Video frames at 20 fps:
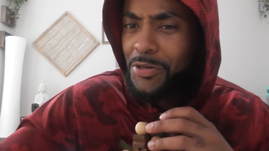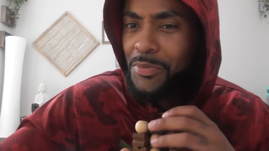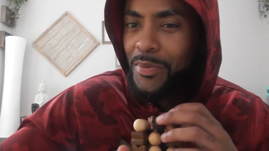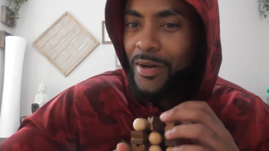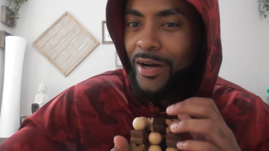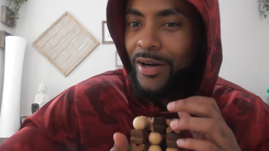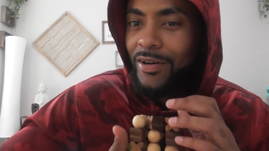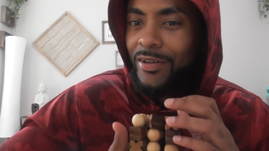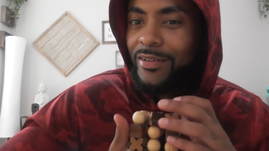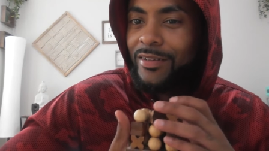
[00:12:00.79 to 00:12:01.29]

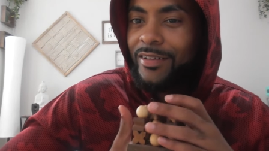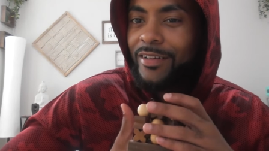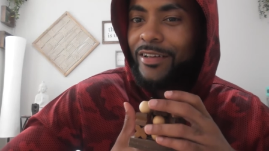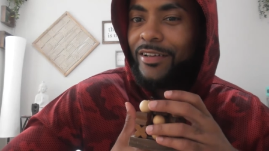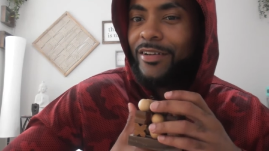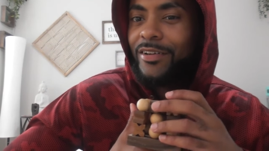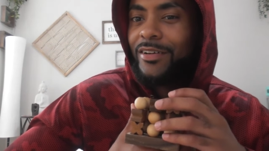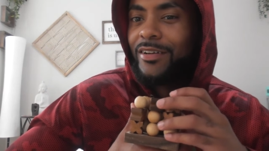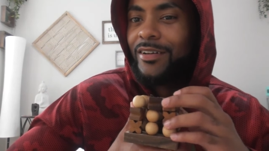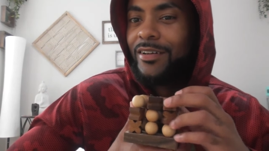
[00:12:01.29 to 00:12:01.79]
about here,
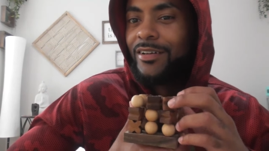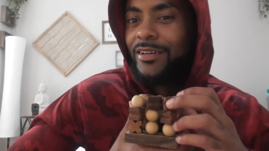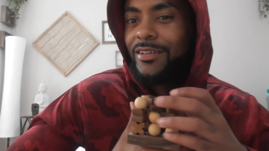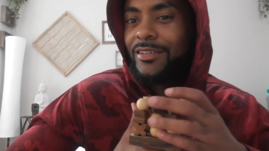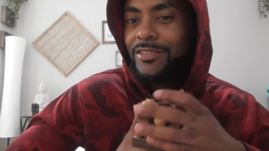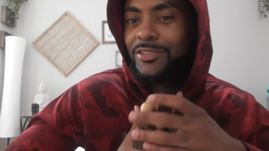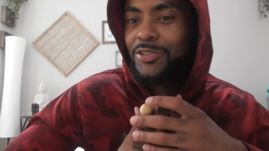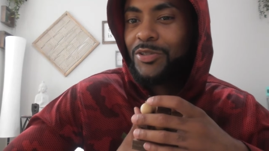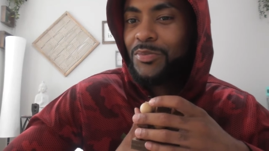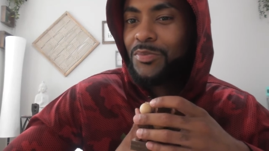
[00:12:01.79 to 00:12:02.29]

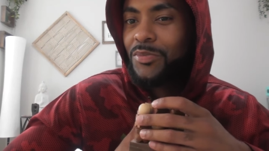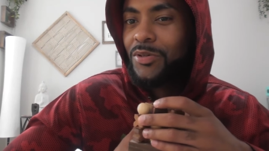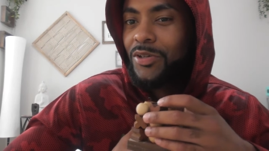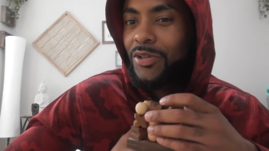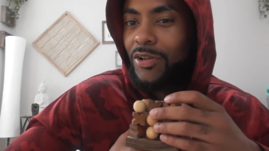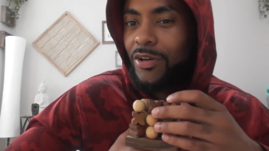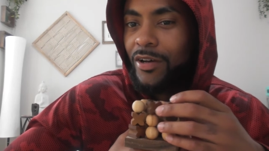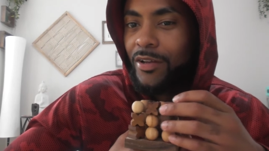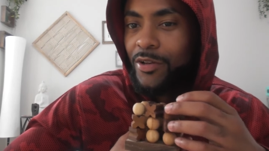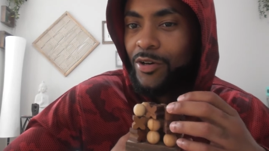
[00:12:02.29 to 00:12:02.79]
to mull
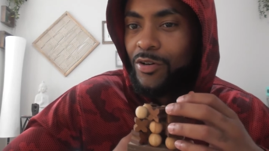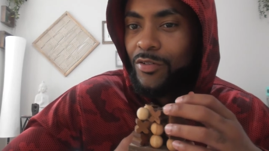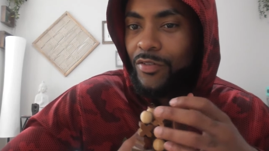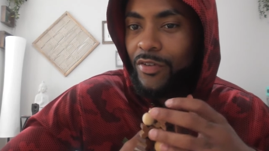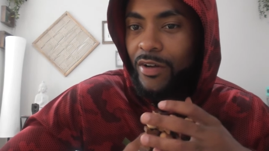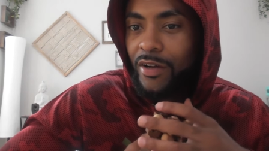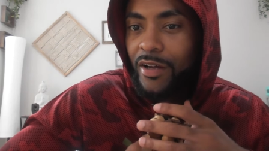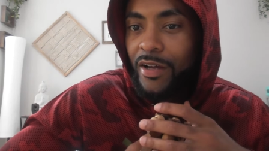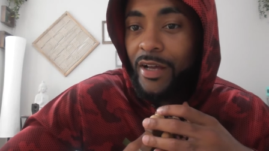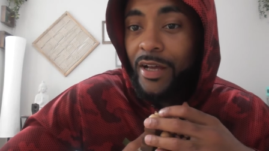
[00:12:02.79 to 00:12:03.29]
on over.